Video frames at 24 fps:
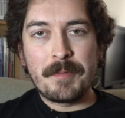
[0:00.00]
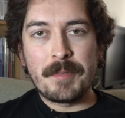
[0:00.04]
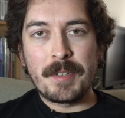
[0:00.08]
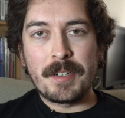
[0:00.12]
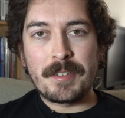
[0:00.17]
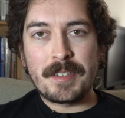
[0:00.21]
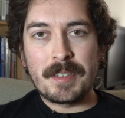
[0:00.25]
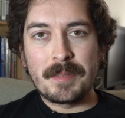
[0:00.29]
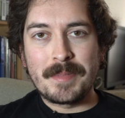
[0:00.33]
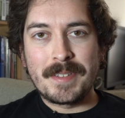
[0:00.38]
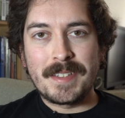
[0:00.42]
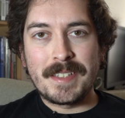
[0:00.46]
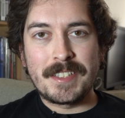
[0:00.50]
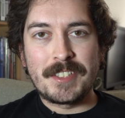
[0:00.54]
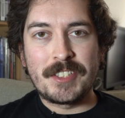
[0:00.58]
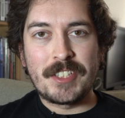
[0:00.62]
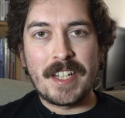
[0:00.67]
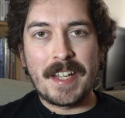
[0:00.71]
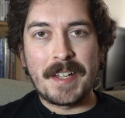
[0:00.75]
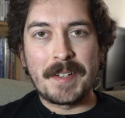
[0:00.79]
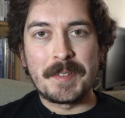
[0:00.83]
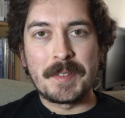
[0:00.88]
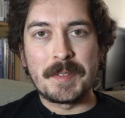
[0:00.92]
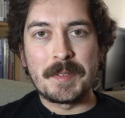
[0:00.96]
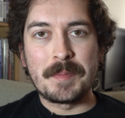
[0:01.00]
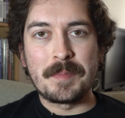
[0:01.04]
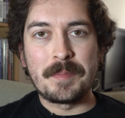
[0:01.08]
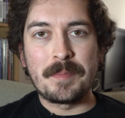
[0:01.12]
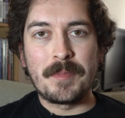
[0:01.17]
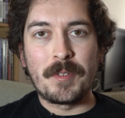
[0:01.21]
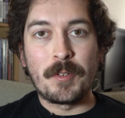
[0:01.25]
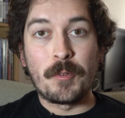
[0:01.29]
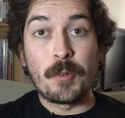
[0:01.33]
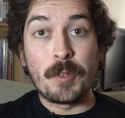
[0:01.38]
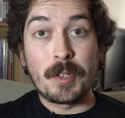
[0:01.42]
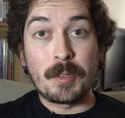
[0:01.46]
welcome to the channel,
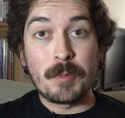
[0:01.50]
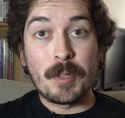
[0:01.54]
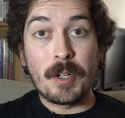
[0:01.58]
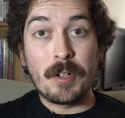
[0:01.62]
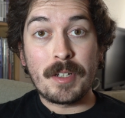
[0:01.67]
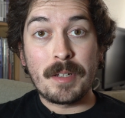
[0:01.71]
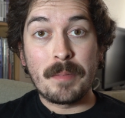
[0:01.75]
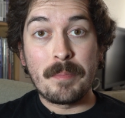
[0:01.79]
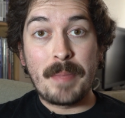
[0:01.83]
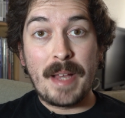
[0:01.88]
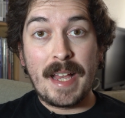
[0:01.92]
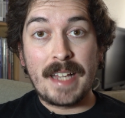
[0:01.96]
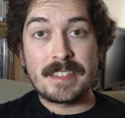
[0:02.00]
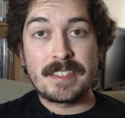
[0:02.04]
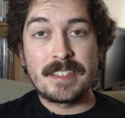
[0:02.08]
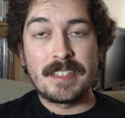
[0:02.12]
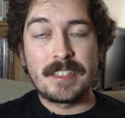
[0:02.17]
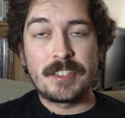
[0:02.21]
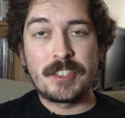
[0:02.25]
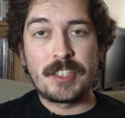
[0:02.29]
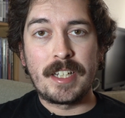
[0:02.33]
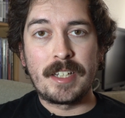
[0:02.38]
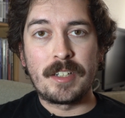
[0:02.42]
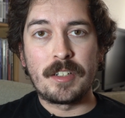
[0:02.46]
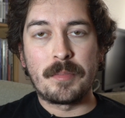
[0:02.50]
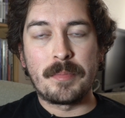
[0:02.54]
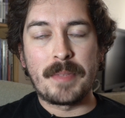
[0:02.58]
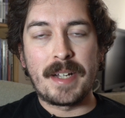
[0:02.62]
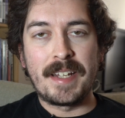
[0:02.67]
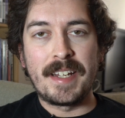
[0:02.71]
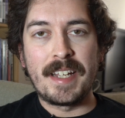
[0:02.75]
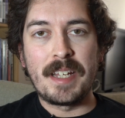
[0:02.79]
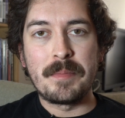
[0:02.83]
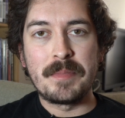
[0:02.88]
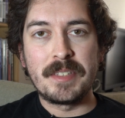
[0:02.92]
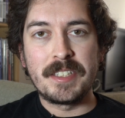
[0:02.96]
or welcome back to the channel. My
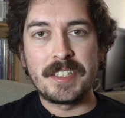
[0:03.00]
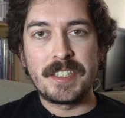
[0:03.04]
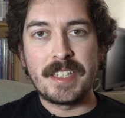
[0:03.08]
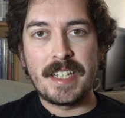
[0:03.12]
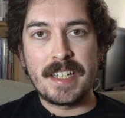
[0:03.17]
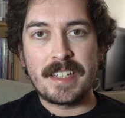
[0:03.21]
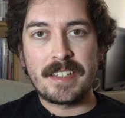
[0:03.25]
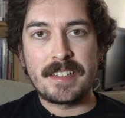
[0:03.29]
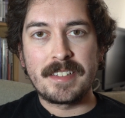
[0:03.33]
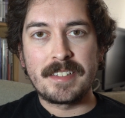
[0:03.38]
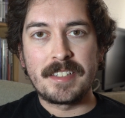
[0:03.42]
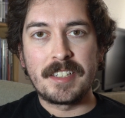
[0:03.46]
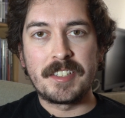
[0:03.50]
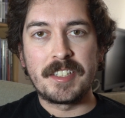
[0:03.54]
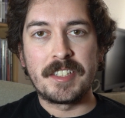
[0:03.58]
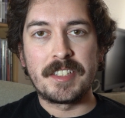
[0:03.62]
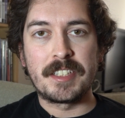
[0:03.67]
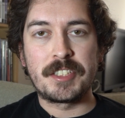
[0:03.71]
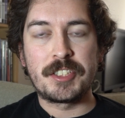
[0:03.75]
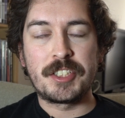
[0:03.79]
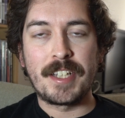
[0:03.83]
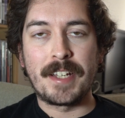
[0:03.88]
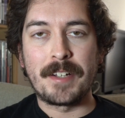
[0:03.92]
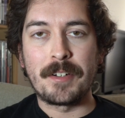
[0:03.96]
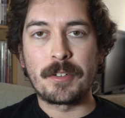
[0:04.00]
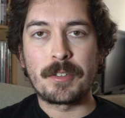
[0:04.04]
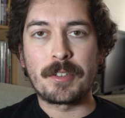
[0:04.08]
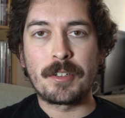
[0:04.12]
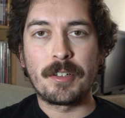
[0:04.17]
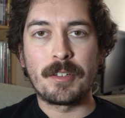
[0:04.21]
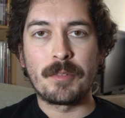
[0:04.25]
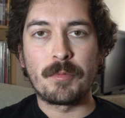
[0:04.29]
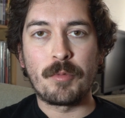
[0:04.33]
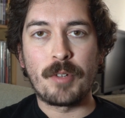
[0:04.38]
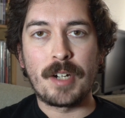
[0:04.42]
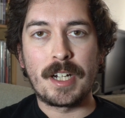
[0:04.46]
name is Nick. This is a channel
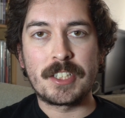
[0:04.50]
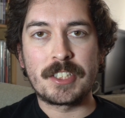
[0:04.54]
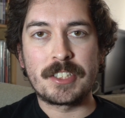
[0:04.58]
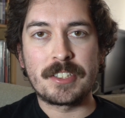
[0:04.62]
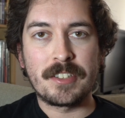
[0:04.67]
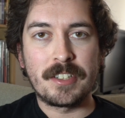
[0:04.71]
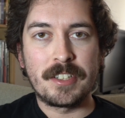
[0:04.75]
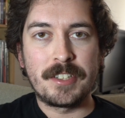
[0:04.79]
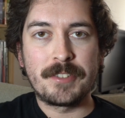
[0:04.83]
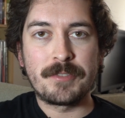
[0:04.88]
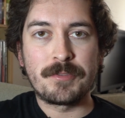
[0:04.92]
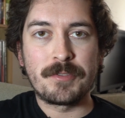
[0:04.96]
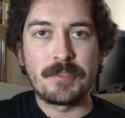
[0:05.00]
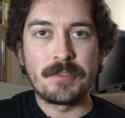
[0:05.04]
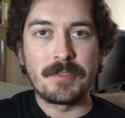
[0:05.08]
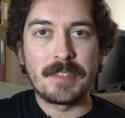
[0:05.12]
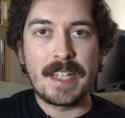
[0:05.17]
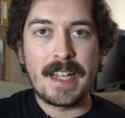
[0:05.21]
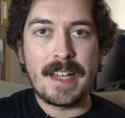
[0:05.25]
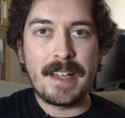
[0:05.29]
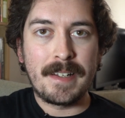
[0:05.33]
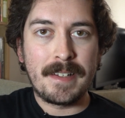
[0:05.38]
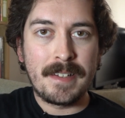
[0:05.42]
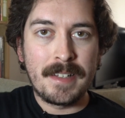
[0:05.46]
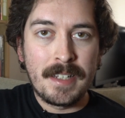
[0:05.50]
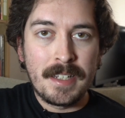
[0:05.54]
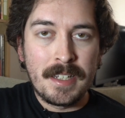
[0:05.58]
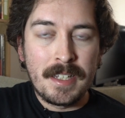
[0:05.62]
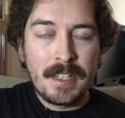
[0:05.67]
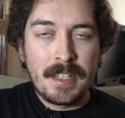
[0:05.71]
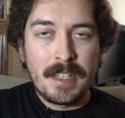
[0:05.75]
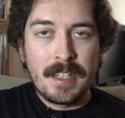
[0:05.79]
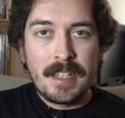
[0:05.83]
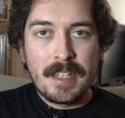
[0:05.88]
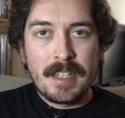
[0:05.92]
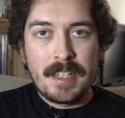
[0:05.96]
called Watchlist Roulette,
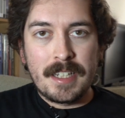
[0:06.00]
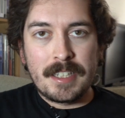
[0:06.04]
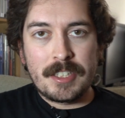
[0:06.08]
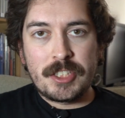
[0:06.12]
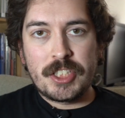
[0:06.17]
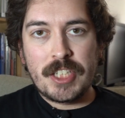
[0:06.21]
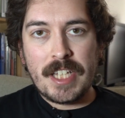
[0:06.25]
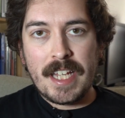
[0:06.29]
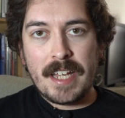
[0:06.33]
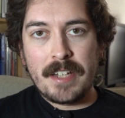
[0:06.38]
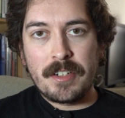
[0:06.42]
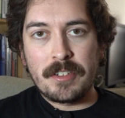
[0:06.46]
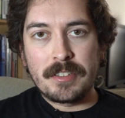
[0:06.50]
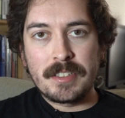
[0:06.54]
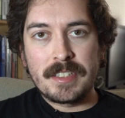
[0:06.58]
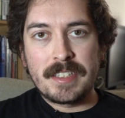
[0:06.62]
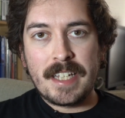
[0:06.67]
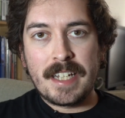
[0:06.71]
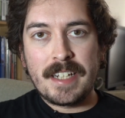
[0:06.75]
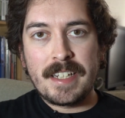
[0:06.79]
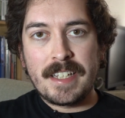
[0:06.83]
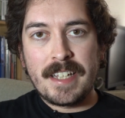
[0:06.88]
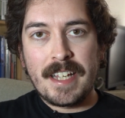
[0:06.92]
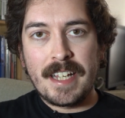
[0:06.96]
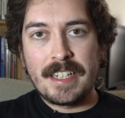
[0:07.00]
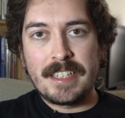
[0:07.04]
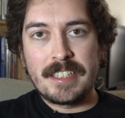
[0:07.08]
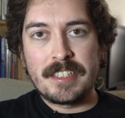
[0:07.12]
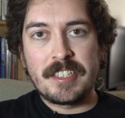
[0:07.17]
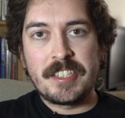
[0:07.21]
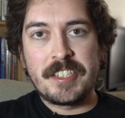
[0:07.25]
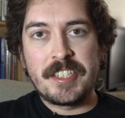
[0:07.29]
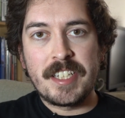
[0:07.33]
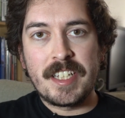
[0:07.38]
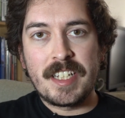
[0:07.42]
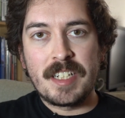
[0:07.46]
a channel dedicated
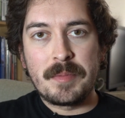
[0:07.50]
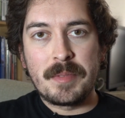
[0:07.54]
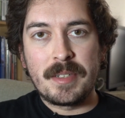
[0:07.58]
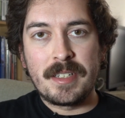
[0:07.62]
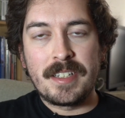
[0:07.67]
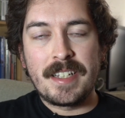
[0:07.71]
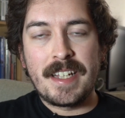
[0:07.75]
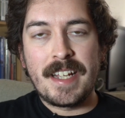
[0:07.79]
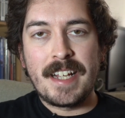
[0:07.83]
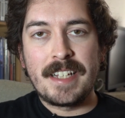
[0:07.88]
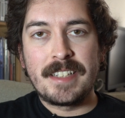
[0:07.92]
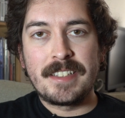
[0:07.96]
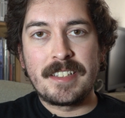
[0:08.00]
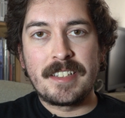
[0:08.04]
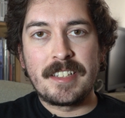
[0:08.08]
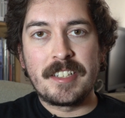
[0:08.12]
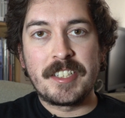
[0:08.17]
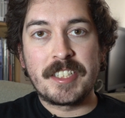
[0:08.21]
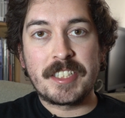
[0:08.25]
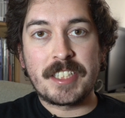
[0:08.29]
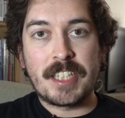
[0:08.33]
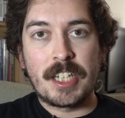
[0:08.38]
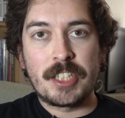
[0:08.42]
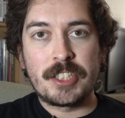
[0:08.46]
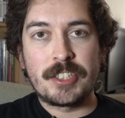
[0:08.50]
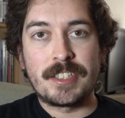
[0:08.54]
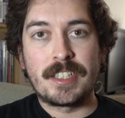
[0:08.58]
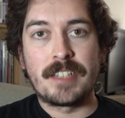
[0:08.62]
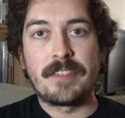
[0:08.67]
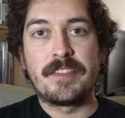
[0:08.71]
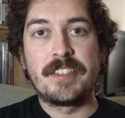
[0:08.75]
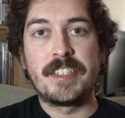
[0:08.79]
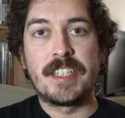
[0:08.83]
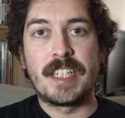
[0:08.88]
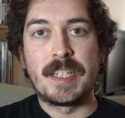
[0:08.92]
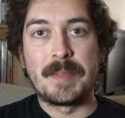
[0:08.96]
to cinema and the discussion
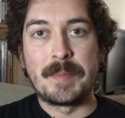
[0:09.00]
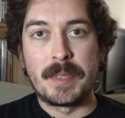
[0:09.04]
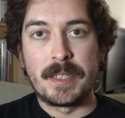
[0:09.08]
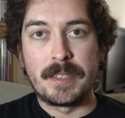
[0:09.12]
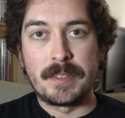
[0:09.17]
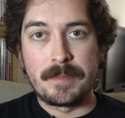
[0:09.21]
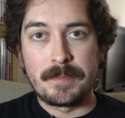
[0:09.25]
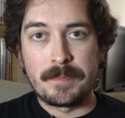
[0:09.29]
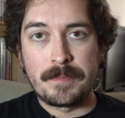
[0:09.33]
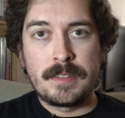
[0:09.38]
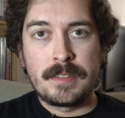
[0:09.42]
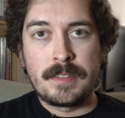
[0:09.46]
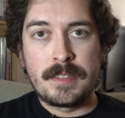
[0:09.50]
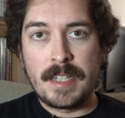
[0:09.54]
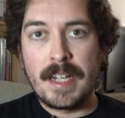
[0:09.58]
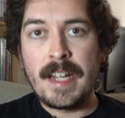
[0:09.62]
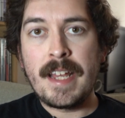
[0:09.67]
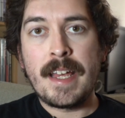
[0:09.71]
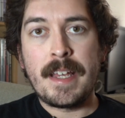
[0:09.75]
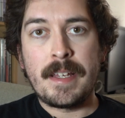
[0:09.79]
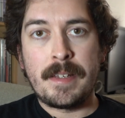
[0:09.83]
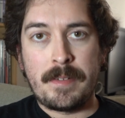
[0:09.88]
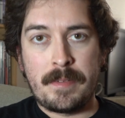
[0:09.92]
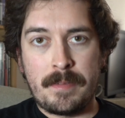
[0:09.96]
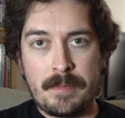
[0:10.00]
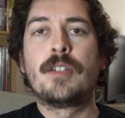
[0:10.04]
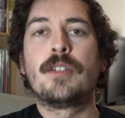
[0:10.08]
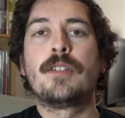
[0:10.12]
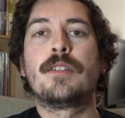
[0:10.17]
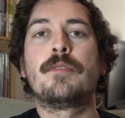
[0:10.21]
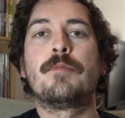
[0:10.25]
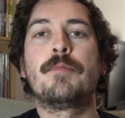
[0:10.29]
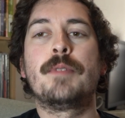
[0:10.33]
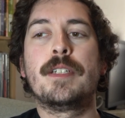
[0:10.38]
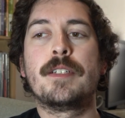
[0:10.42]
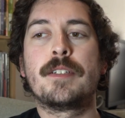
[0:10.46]
of cinema. Today,
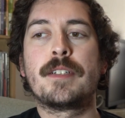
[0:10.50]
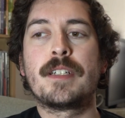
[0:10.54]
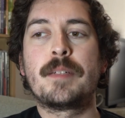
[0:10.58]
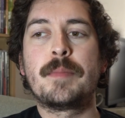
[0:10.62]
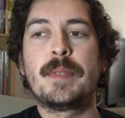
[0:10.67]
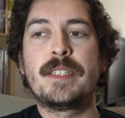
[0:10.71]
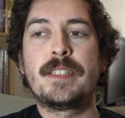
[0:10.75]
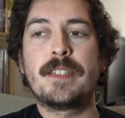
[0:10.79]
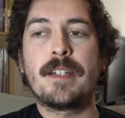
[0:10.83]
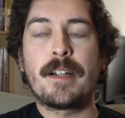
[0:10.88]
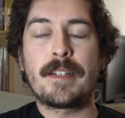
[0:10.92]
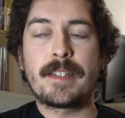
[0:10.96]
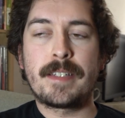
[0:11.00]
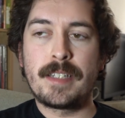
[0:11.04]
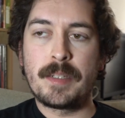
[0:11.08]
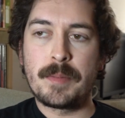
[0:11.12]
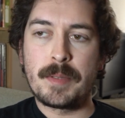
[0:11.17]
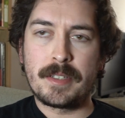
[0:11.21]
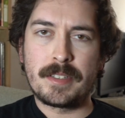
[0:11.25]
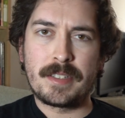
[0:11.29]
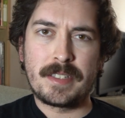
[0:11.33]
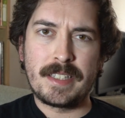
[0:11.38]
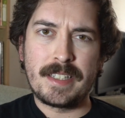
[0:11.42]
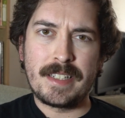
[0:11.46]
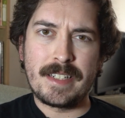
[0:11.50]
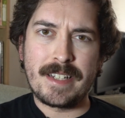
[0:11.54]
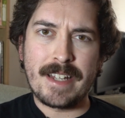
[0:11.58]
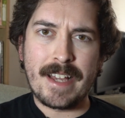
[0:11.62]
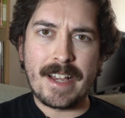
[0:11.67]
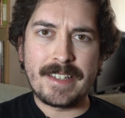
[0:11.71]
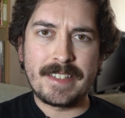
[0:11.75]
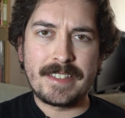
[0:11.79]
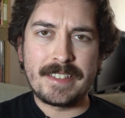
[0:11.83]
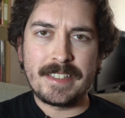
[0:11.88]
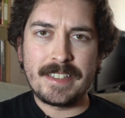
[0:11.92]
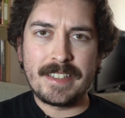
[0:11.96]
we are going to be talking about the
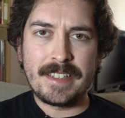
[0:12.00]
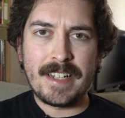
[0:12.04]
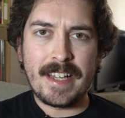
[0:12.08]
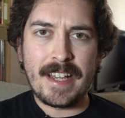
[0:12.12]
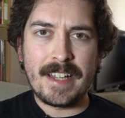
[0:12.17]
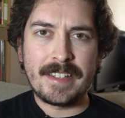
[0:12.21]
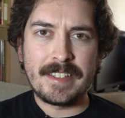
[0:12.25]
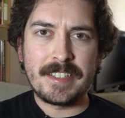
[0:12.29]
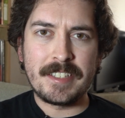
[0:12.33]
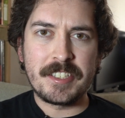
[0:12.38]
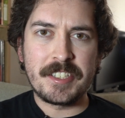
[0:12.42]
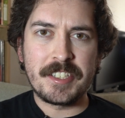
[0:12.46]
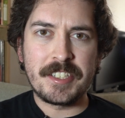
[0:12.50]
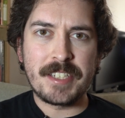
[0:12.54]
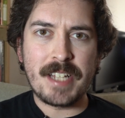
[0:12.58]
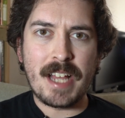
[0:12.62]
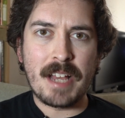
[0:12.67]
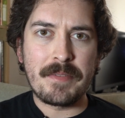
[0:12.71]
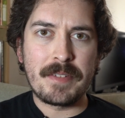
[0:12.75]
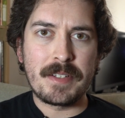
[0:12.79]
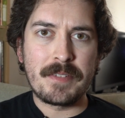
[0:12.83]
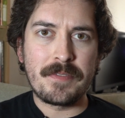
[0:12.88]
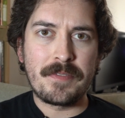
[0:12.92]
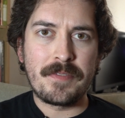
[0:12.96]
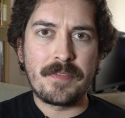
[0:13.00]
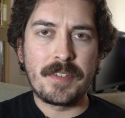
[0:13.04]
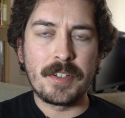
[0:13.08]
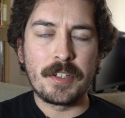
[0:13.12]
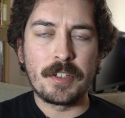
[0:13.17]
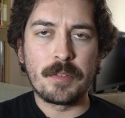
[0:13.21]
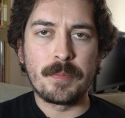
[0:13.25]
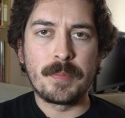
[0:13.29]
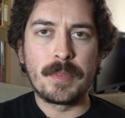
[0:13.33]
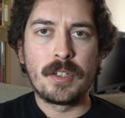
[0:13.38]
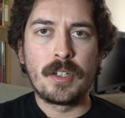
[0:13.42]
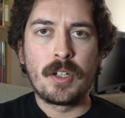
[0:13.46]
1987
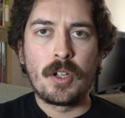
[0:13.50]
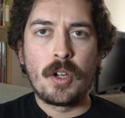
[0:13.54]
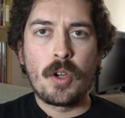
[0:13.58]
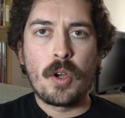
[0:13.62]
film